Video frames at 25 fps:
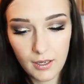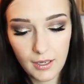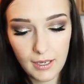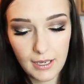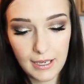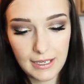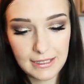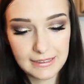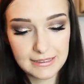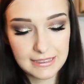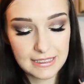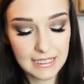
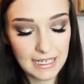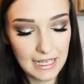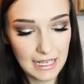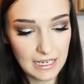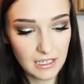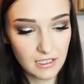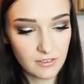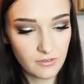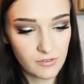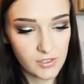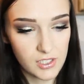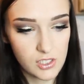it's an
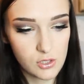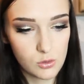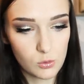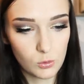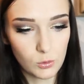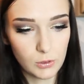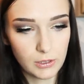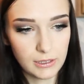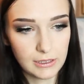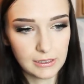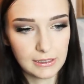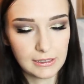
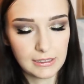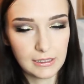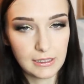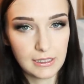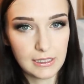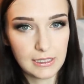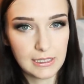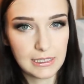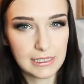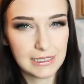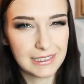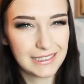individual
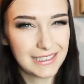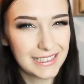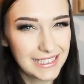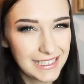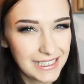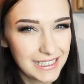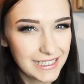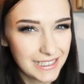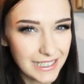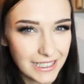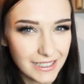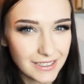
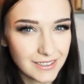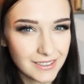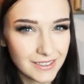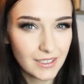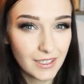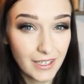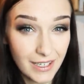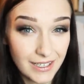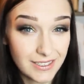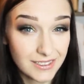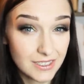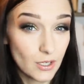need,
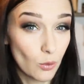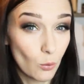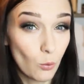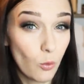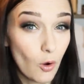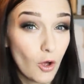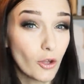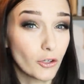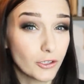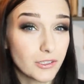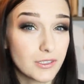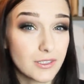it's a
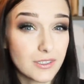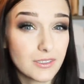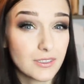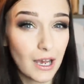want.